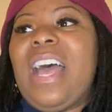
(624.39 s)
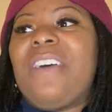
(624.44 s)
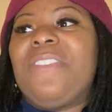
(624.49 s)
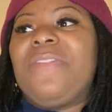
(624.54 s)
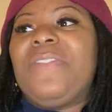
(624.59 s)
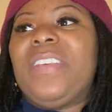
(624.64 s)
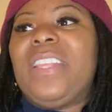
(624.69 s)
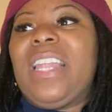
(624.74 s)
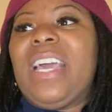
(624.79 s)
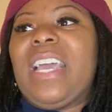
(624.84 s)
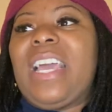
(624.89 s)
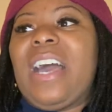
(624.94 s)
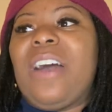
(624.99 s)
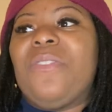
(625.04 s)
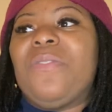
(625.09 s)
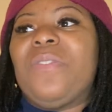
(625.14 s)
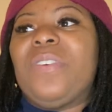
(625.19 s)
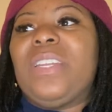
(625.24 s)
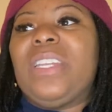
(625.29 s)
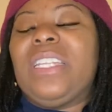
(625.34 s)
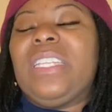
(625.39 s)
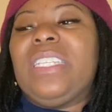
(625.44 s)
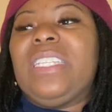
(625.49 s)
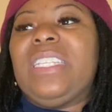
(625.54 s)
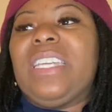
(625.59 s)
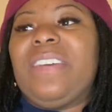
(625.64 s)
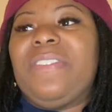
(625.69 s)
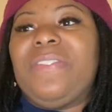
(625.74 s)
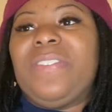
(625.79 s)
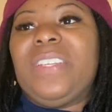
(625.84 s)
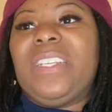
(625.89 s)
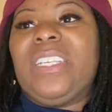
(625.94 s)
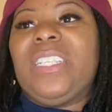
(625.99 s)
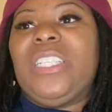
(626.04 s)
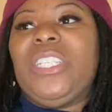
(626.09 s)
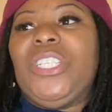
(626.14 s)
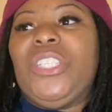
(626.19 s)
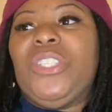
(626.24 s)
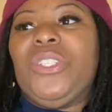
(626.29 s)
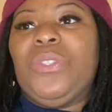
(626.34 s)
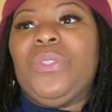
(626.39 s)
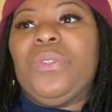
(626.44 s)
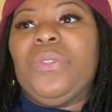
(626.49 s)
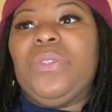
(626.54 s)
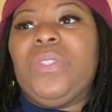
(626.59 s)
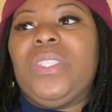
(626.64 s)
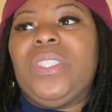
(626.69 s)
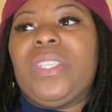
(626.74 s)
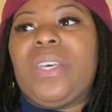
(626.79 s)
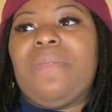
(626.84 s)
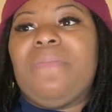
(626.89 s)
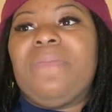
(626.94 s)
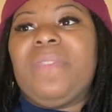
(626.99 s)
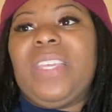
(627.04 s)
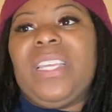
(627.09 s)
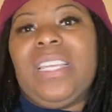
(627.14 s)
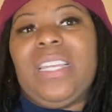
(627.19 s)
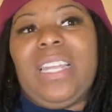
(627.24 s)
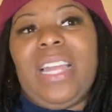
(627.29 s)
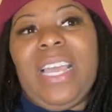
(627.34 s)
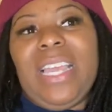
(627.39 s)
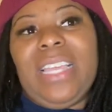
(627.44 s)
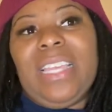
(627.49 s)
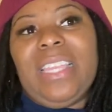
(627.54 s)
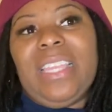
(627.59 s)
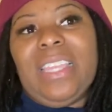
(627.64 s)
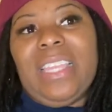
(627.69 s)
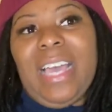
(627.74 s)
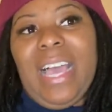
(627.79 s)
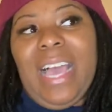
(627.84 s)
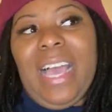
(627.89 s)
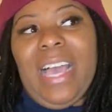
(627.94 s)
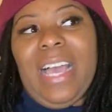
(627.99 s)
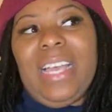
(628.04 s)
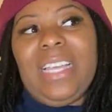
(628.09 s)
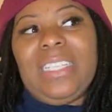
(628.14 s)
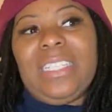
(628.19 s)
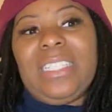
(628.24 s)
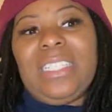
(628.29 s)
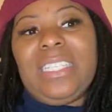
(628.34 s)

I feel like I want to definitely do something like that.